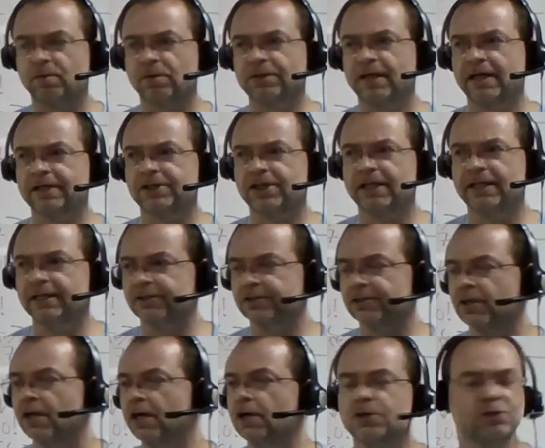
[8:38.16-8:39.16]
will not
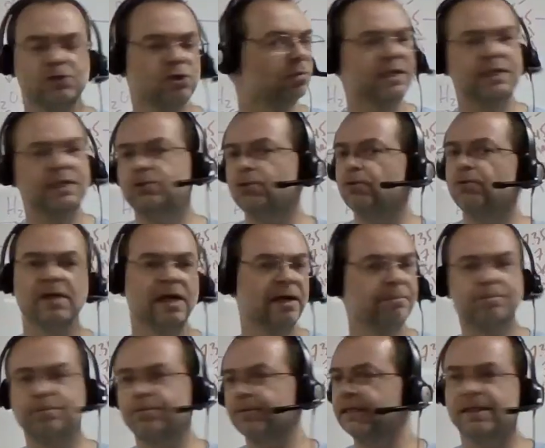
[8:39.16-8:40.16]
change. So we do
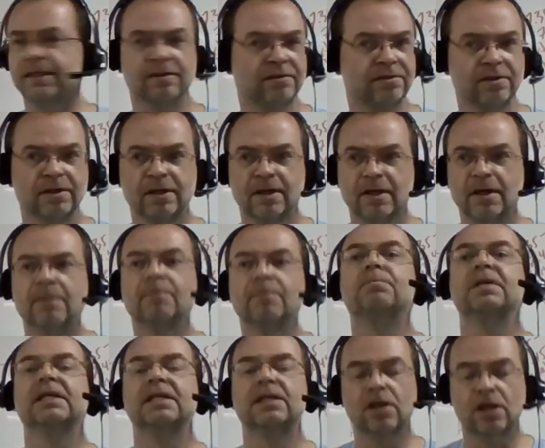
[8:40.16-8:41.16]
not breathe
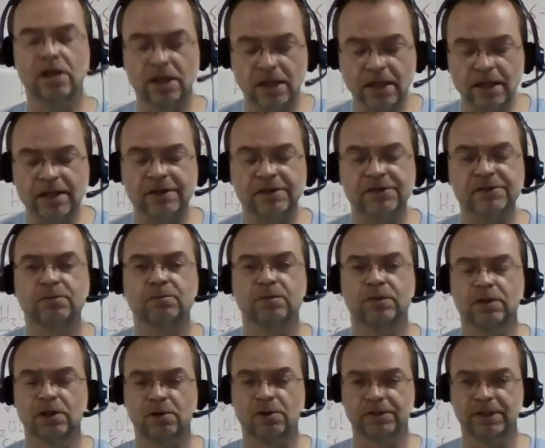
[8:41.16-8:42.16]
because
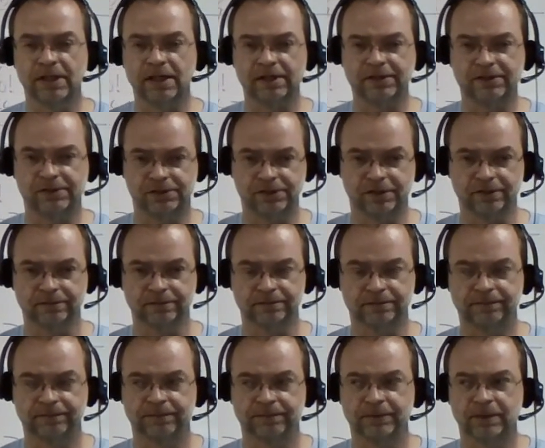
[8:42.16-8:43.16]
we're low on oxygen.
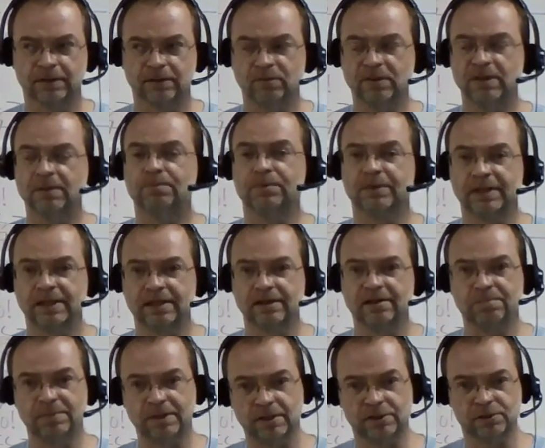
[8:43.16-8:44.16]
We
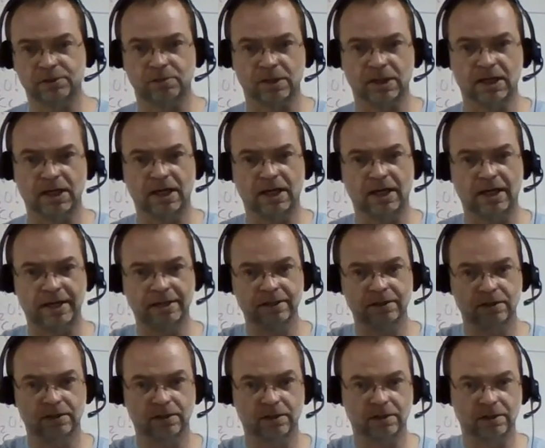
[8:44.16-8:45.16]
breathe because we're high
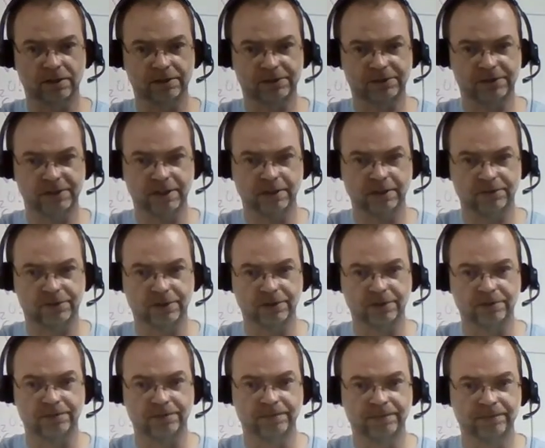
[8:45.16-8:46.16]
on CO2.
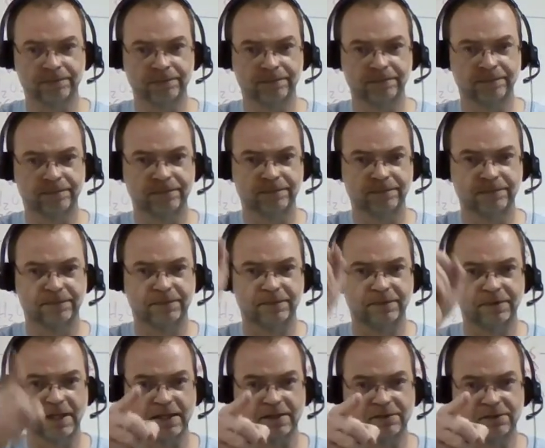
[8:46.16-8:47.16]

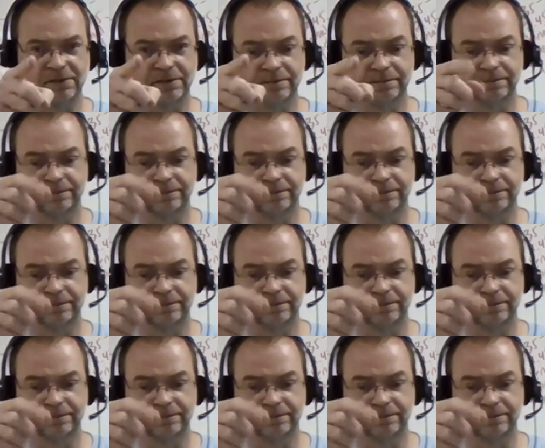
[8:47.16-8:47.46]
Thanks.